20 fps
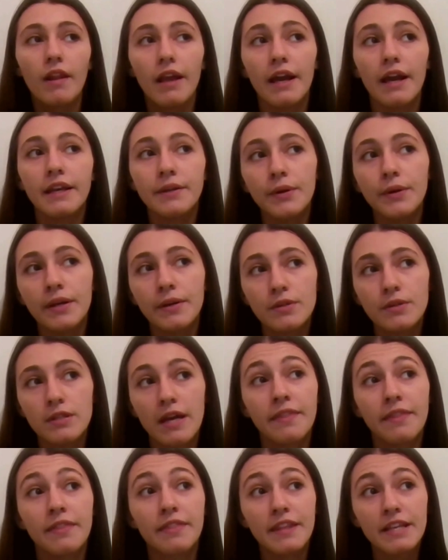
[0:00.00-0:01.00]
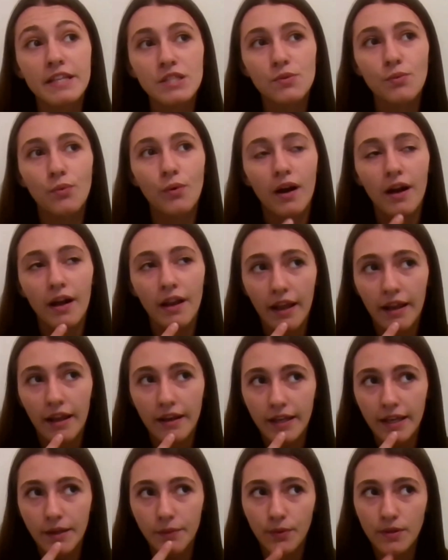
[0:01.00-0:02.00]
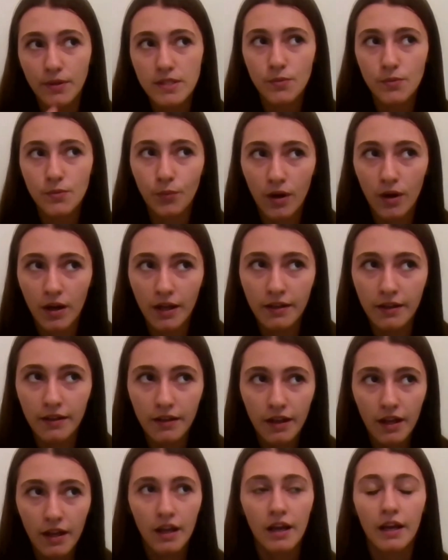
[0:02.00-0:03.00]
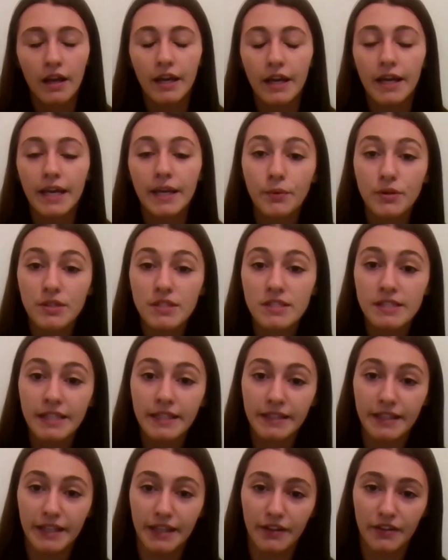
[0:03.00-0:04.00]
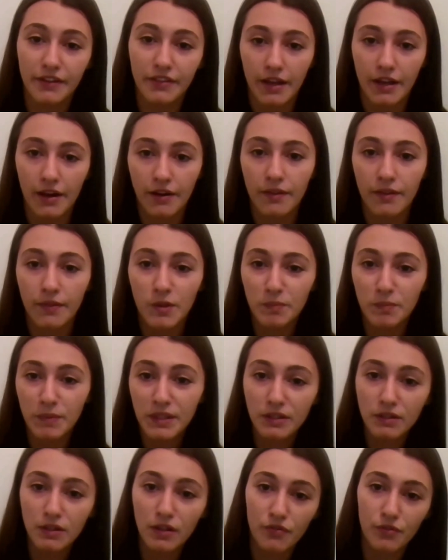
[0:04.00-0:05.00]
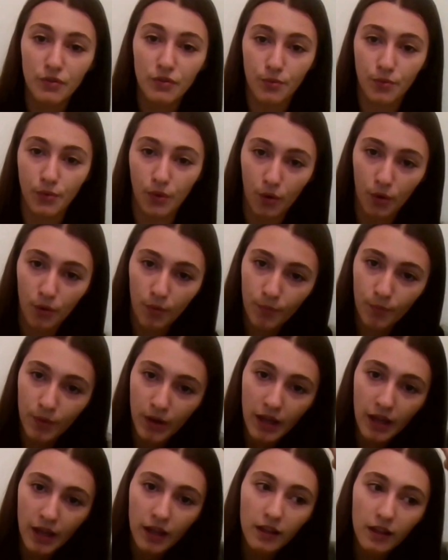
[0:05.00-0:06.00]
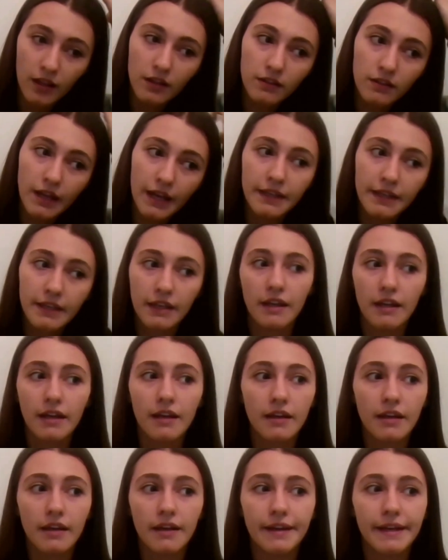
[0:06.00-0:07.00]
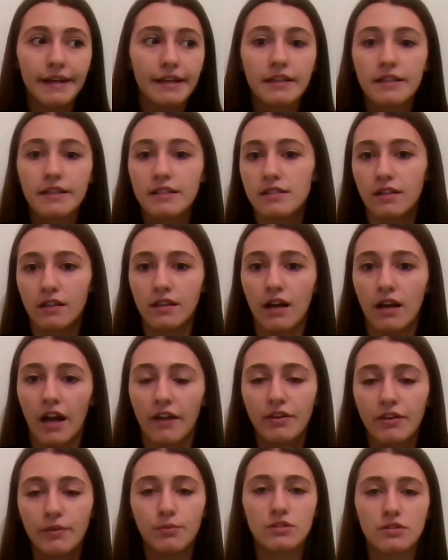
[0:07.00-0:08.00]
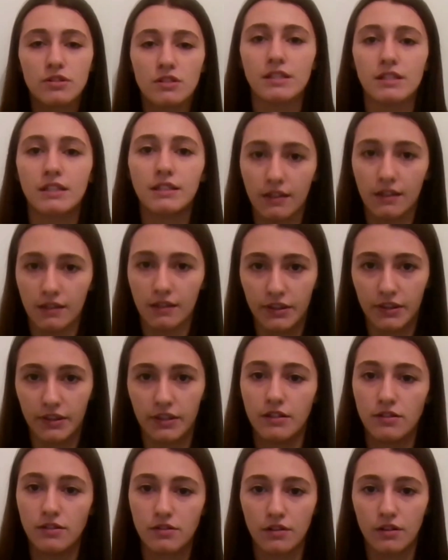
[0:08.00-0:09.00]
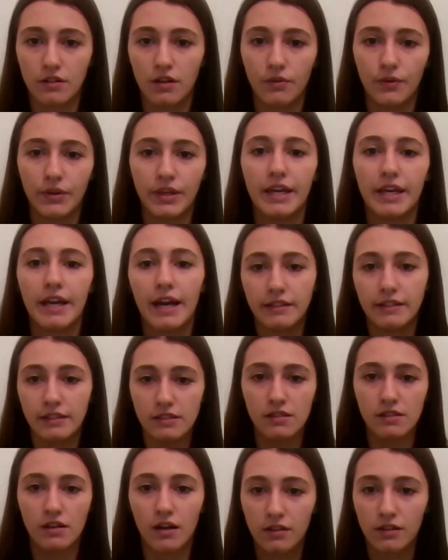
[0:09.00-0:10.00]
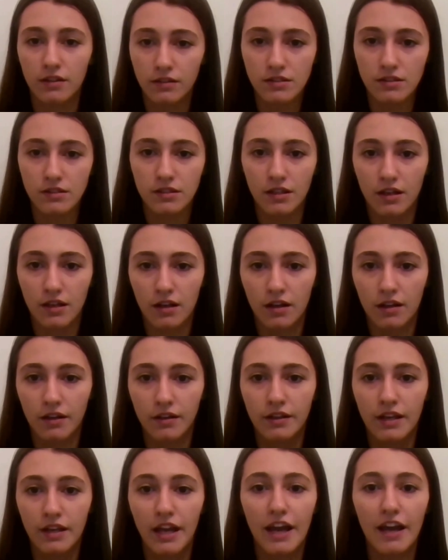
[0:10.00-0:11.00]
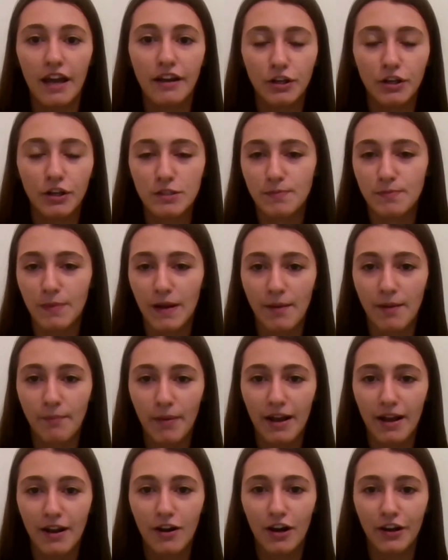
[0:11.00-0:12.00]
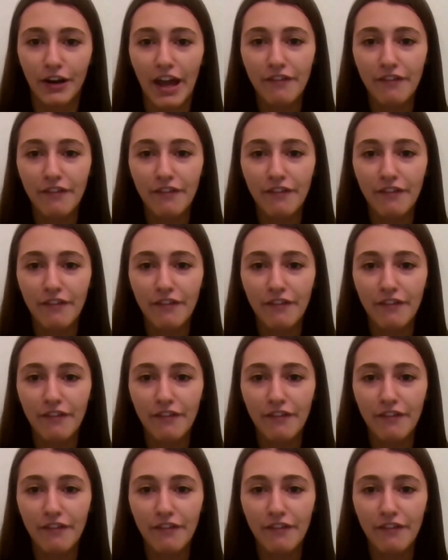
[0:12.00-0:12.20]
And, it, and this one, and it was one, it was sitting there in the middle of the rope, like it is alive. He was just sitting like this, you know, he had his goggles on, his backpack on,